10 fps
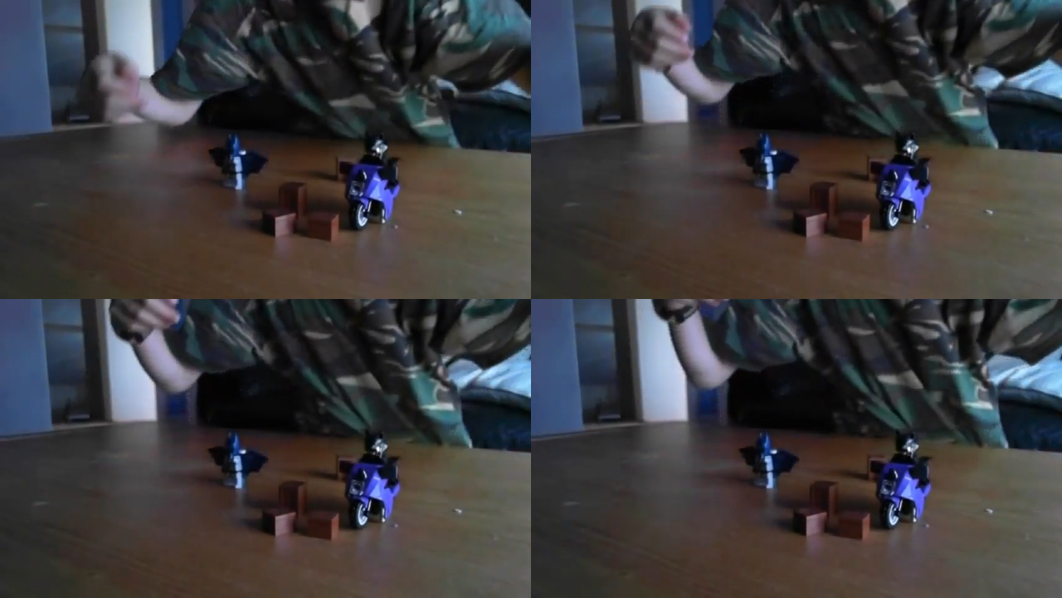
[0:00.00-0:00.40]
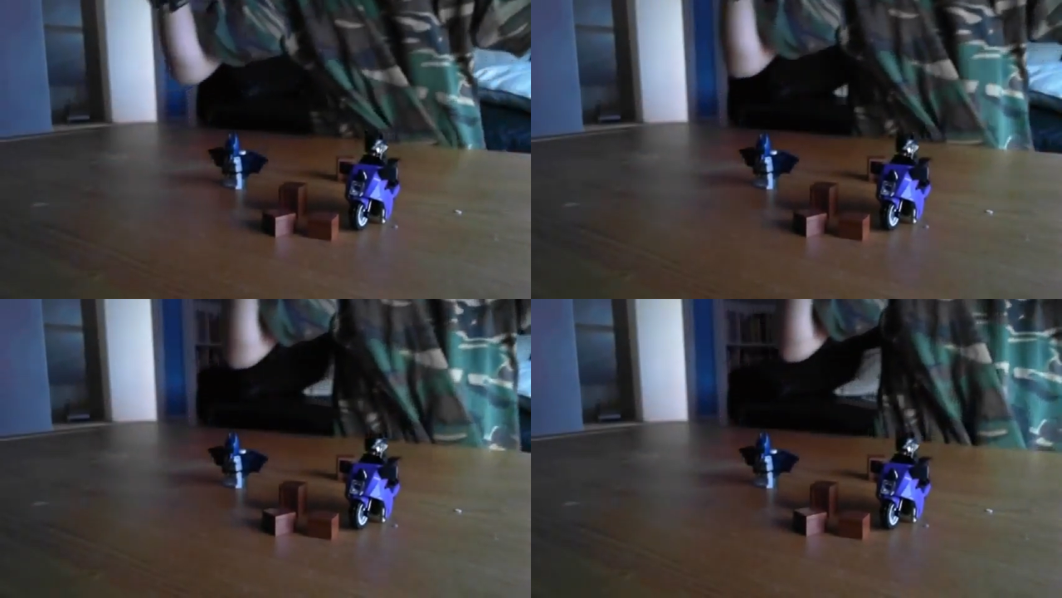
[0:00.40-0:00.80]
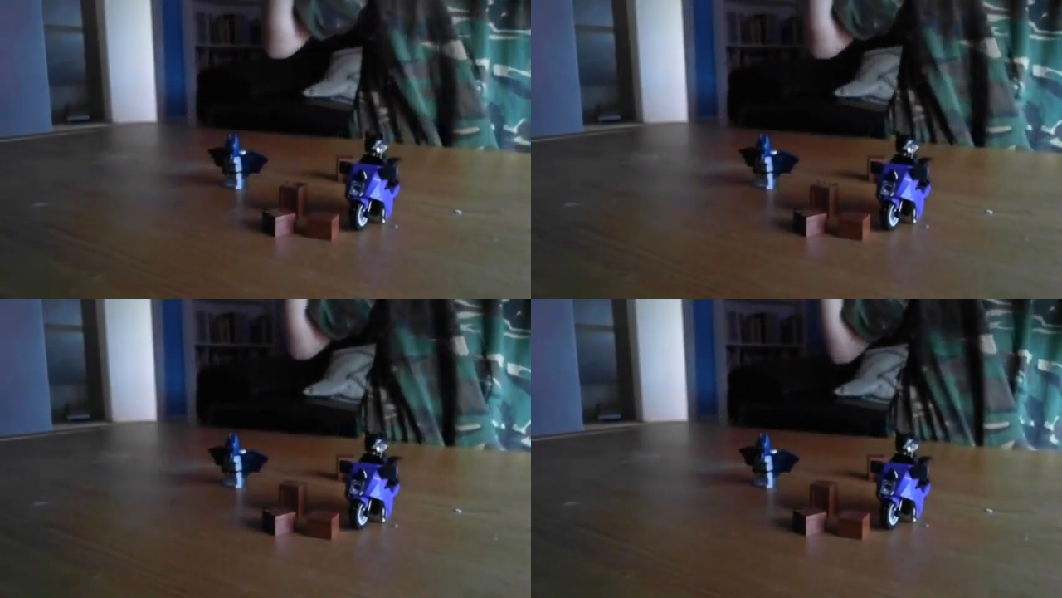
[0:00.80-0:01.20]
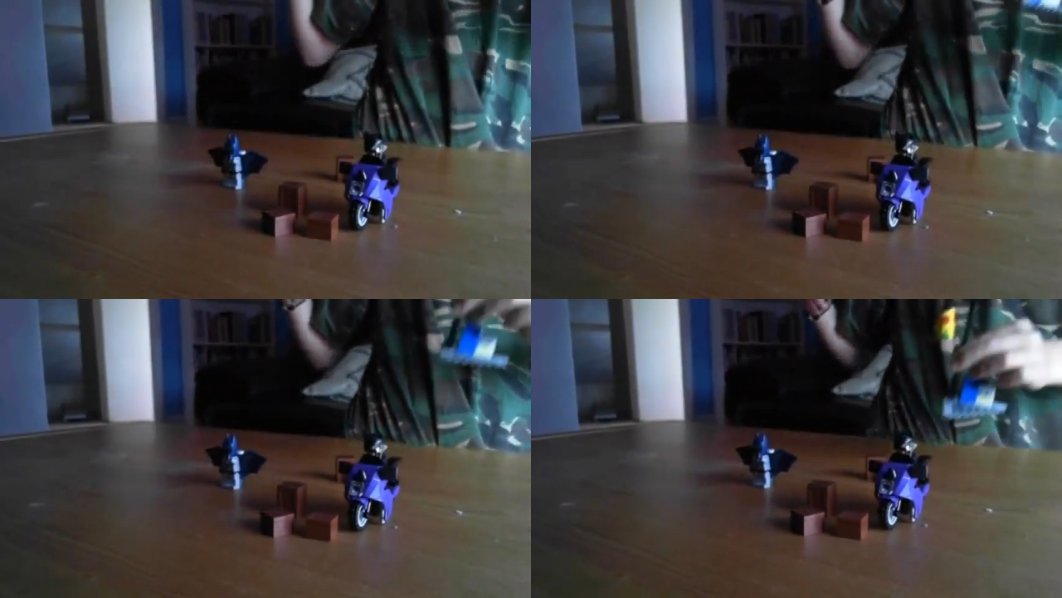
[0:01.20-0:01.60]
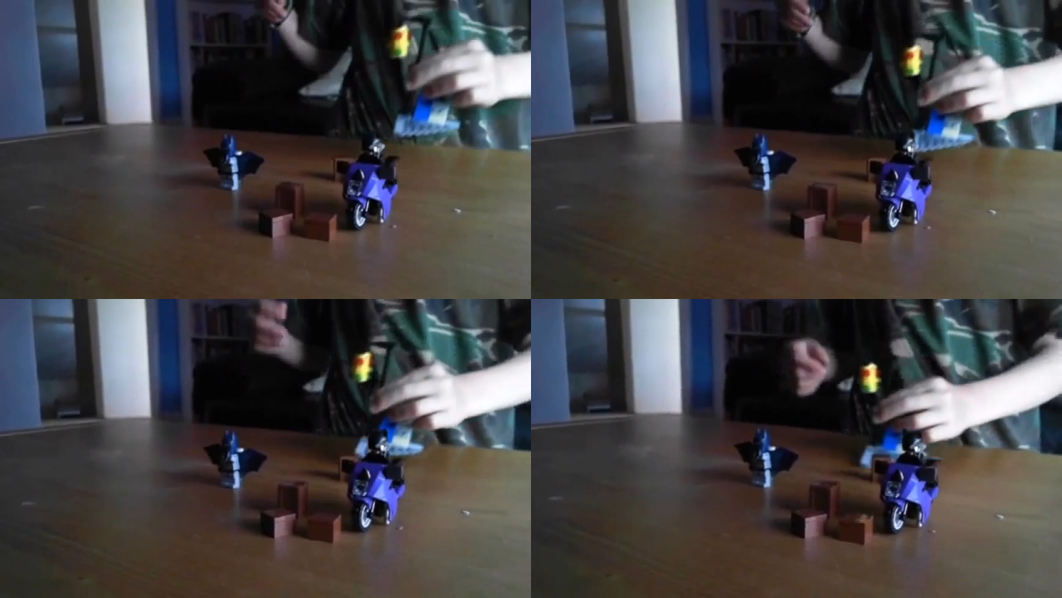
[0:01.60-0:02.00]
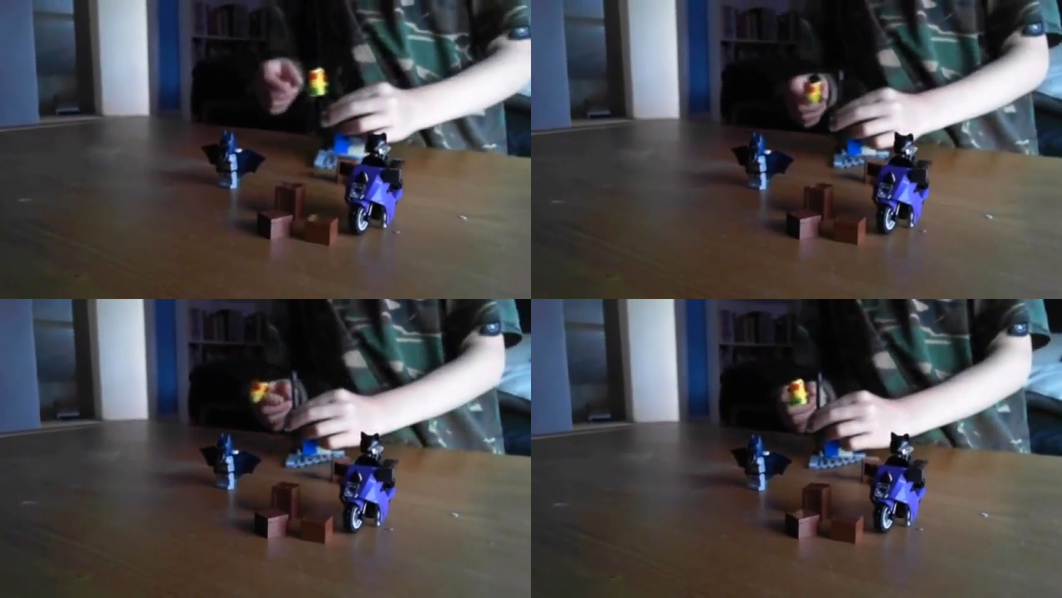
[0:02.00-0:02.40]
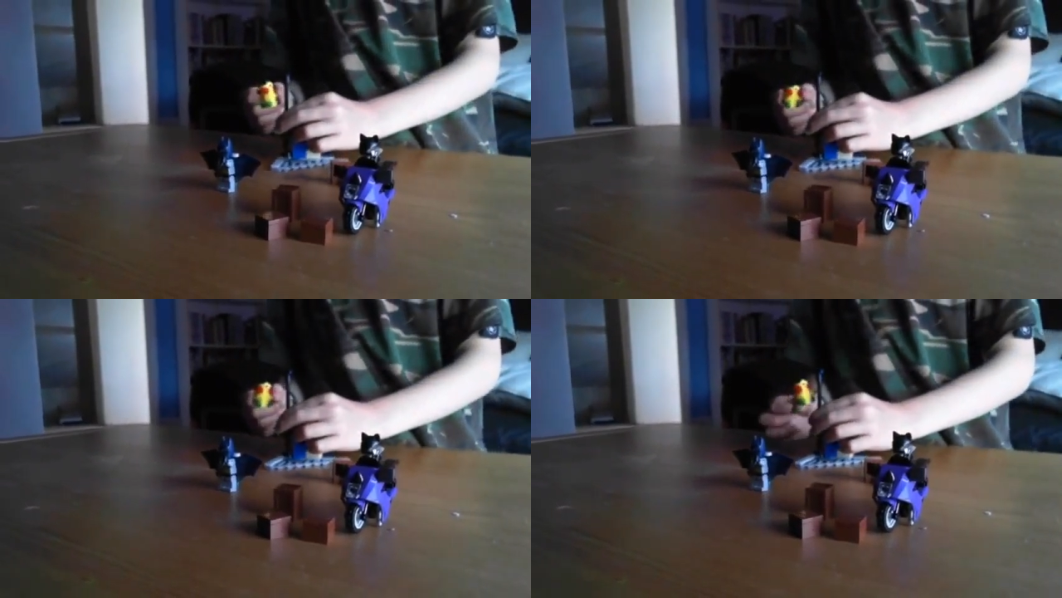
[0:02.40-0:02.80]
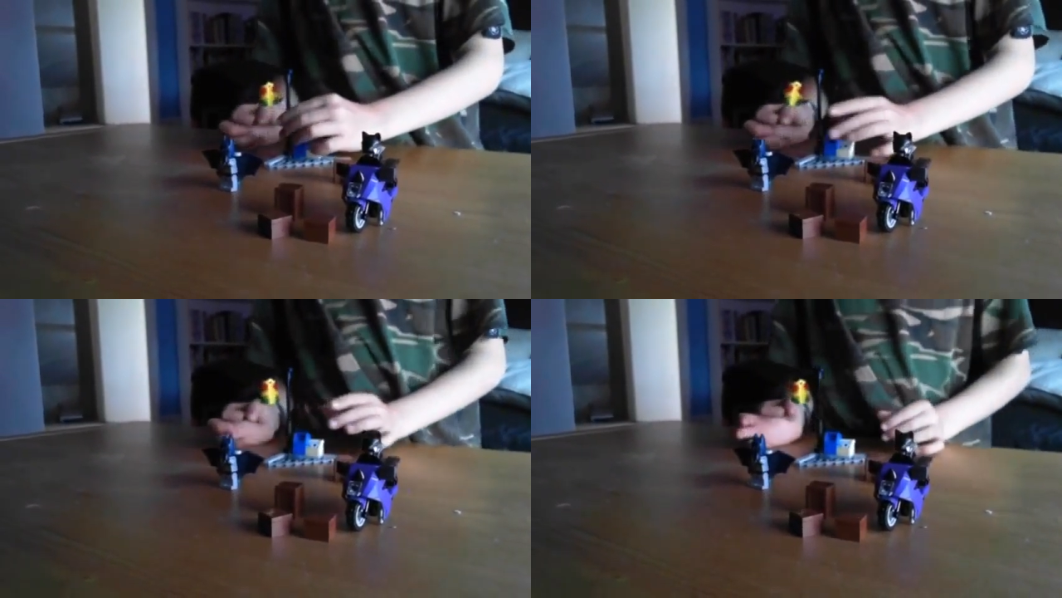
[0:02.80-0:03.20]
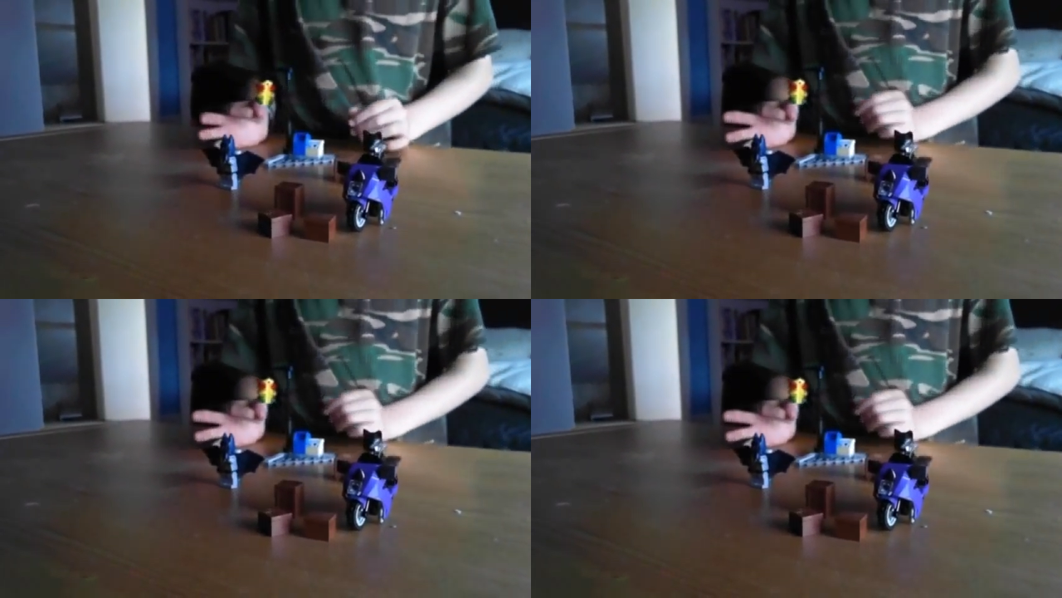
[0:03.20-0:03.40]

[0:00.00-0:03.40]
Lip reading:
[unreadable: no face in view]